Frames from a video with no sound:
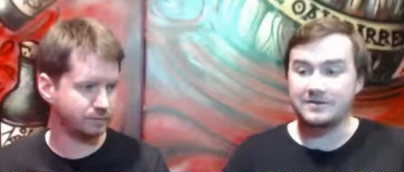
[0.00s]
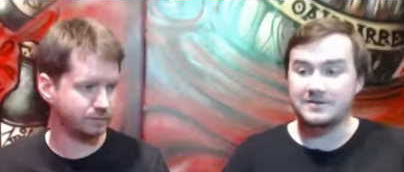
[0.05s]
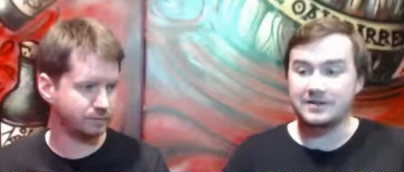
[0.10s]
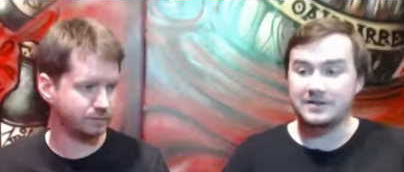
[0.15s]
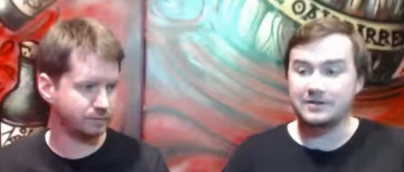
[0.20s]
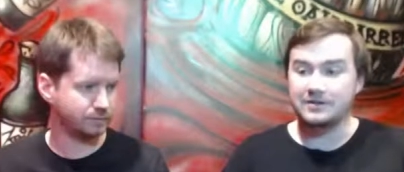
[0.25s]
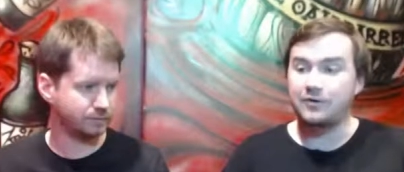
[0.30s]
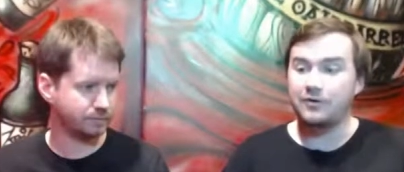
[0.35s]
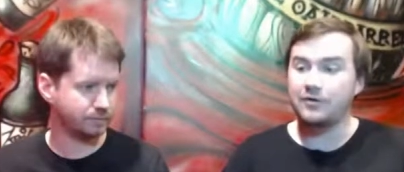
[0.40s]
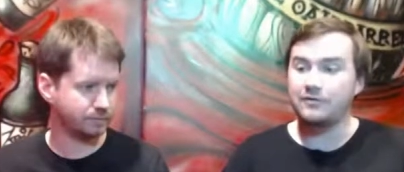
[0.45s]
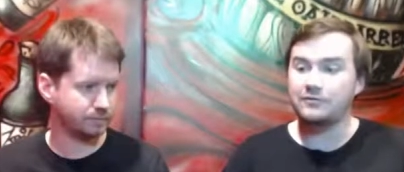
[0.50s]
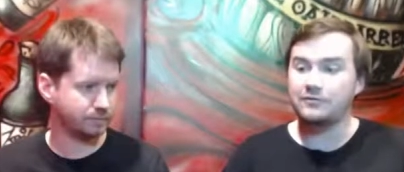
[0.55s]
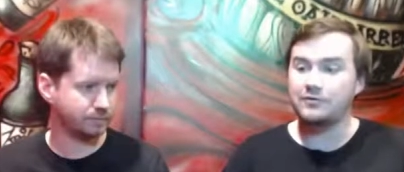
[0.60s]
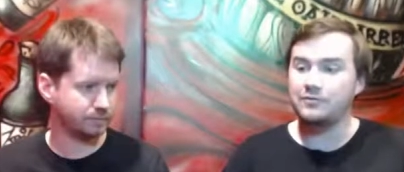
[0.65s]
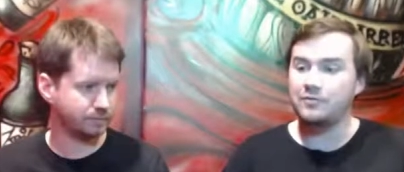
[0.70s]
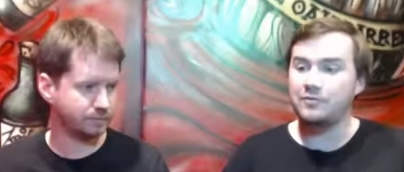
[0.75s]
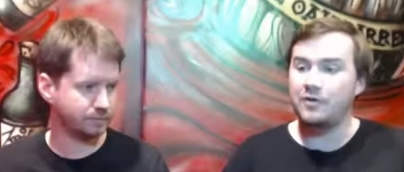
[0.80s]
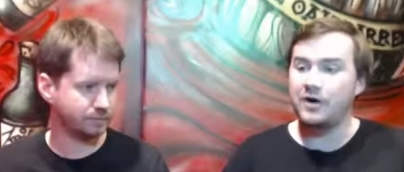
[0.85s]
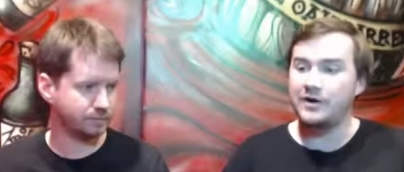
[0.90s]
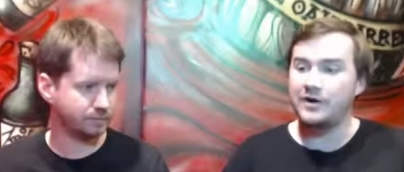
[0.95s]
Speaker 1: is a lot of
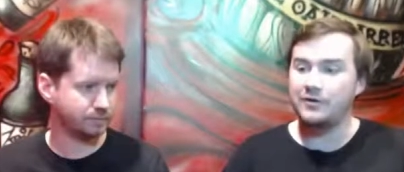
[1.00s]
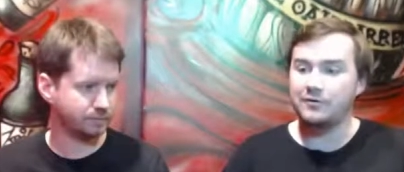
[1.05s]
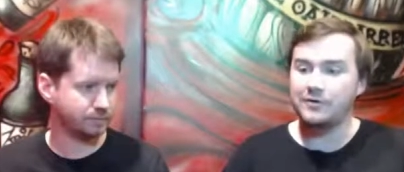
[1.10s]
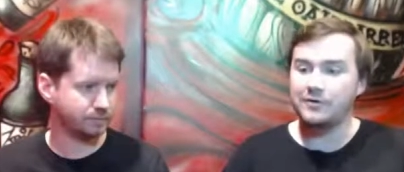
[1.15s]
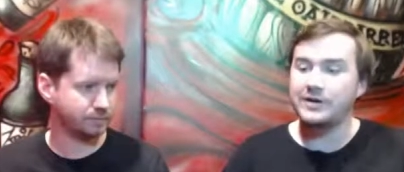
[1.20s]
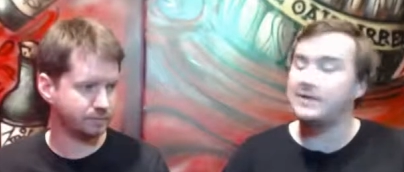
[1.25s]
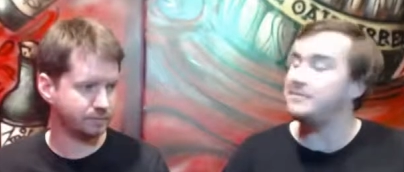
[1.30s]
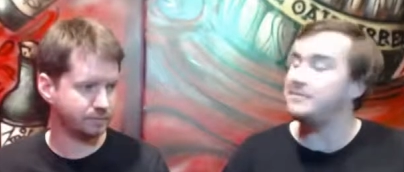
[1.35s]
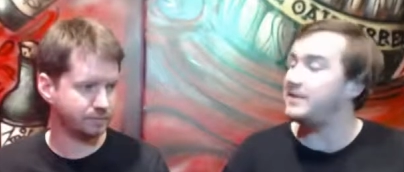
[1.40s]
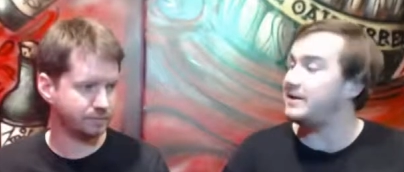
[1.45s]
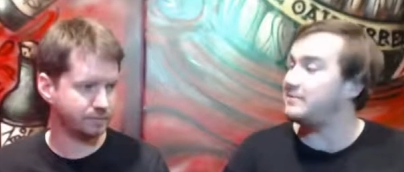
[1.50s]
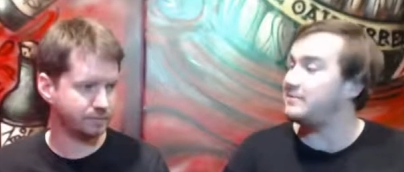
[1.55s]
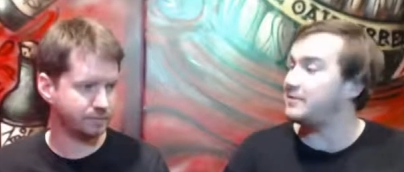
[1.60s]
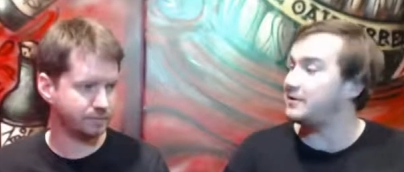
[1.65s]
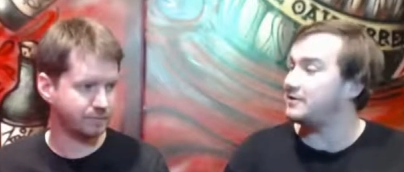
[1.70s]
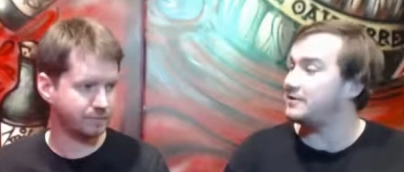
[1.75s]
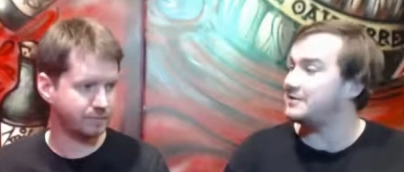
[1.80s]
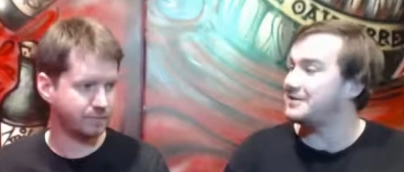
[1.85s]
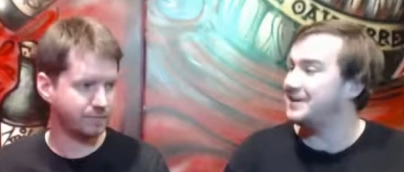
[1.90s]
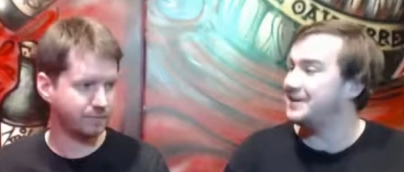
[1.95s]
good wine already being
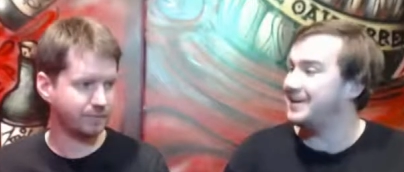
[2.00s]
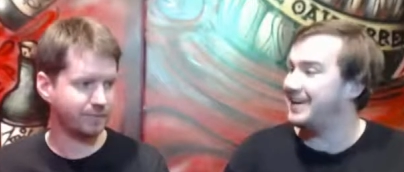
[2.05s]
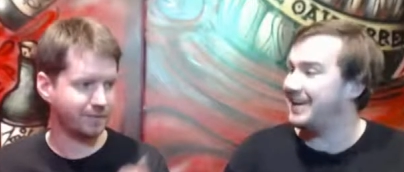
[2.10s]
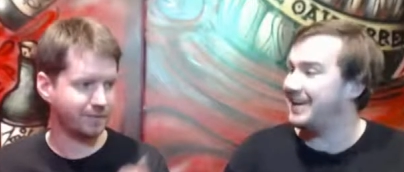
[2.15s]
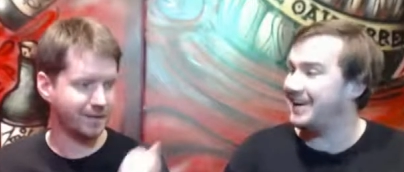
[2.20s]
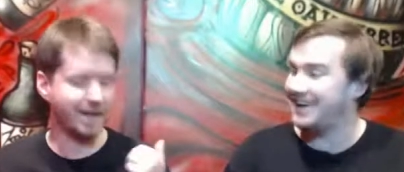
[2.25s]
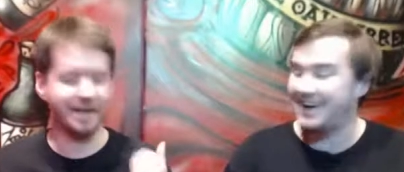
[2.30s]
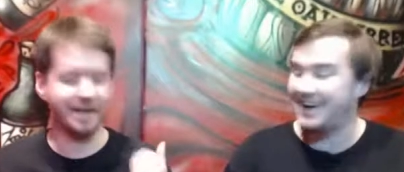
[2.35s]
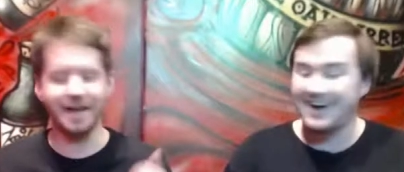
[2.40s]
bottled. yeah, yeah,